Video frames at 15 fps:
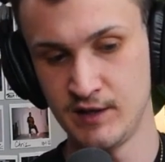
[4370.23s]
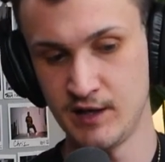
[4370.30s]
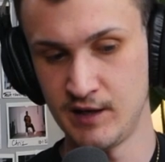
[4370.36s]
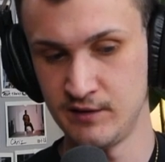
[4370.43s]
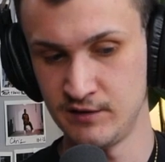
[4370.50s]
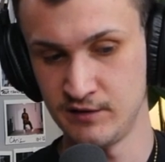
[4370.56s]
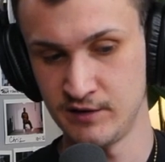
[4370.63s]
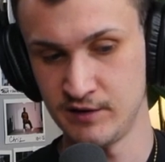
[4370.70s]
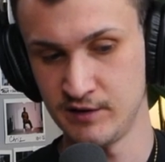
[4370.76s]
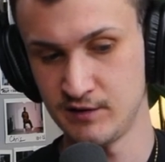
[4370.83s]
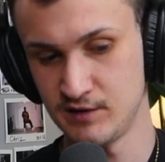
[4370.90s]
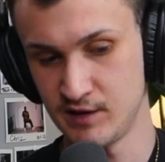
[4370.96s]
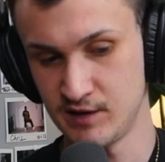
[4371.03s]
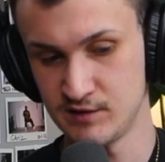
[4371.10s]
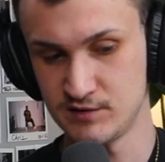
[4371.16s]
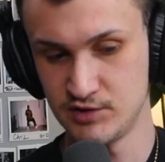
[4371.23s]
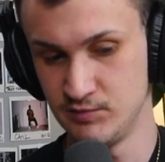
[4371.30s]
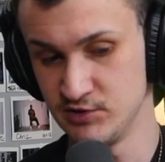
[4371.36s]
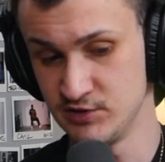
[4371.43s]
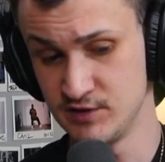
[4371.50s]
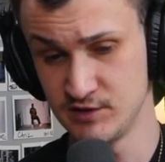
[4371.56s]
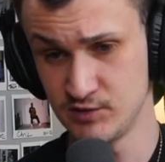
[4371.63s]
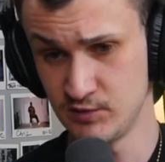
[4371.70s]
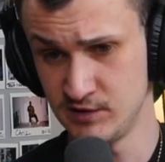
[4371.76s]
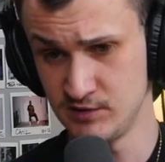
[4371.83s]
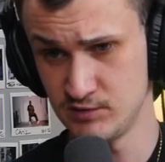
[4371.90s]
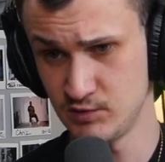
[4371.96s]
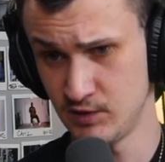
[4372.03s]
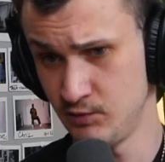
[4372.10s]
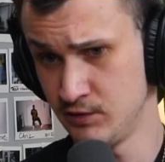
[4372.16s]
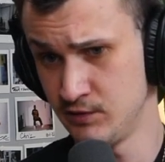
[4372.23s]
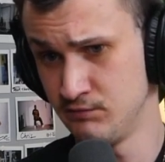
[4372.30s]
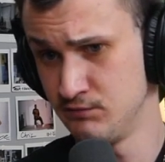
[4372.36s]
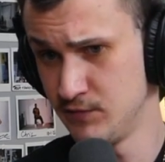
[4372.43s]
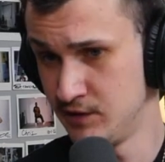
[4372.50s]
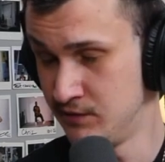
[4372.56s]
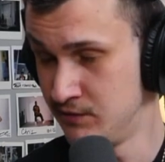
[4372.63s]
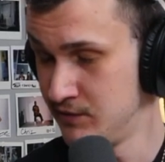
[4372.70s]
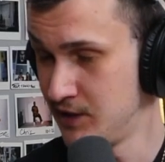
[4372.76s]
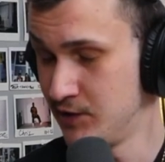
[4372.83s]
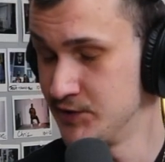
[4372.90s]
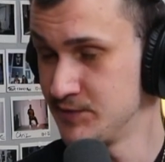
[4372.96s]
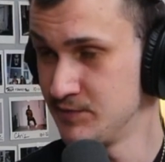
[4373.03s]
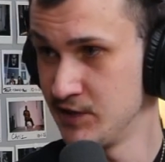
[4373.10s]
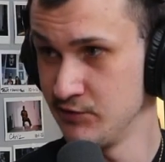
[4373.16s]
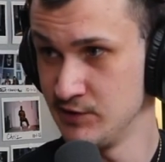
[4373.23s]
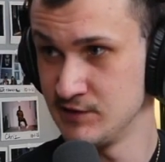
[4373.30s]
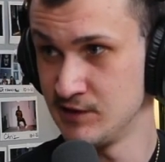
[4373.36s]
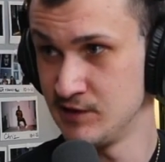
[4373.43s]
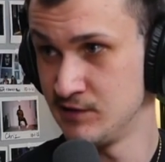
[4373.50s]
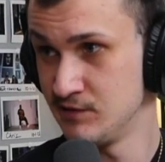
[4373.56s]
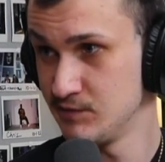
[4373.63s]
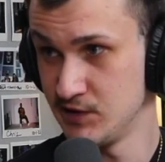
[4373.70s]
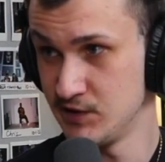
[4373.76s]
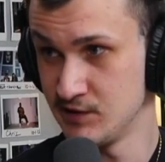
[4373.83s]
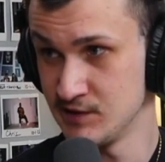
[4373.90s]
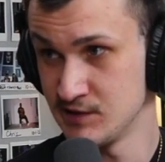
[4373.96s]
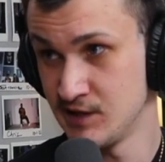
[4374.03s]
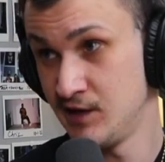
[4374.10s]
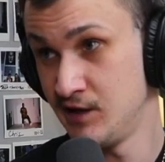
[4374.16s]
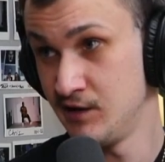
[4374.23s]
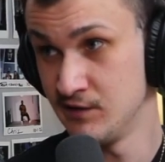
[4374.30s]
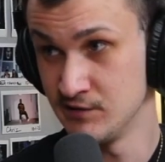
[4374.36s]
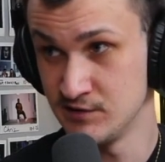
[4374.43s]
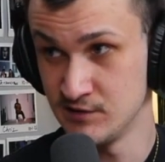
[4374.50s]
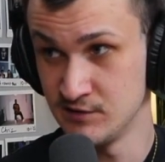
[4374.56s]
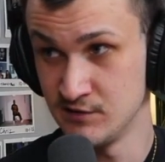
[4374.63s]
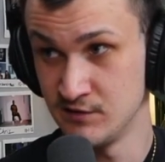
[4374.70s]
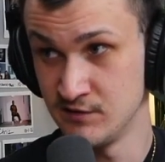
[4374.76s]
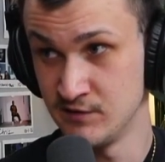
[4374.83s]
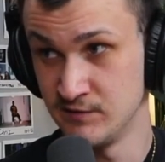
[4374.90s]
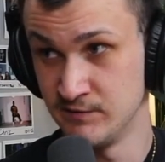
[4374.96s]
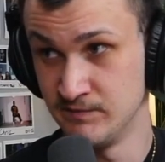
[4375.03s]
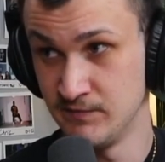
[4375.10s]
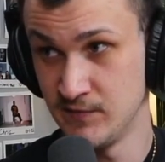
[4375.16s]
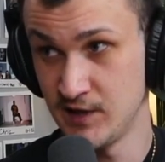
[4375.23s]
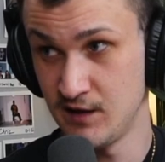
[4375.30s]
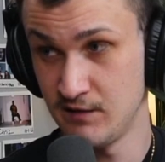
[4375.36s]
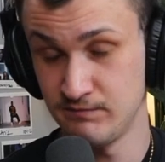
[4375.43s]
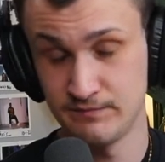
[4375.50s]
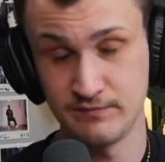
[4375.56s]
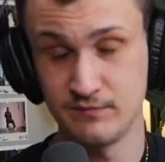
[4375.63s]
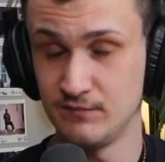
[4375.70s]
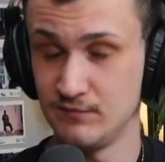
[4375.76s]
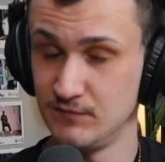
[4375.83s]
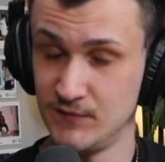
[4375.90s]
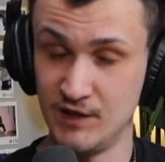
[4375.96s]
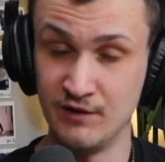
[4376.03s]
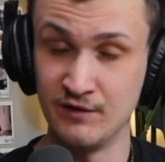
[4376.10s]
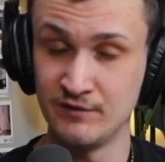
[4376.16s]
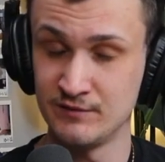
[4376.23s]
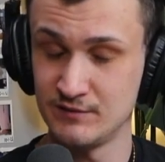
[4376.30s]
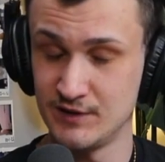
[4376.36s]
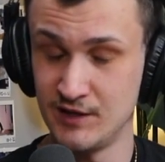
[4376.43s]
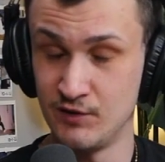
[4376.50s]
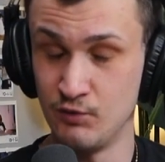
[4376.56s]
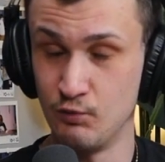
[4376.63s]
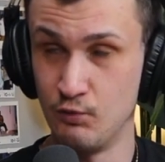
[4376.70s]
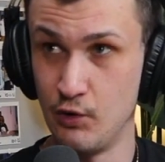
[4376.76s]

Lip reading: and then like got super sick 2021, and that was my reset because I needed to get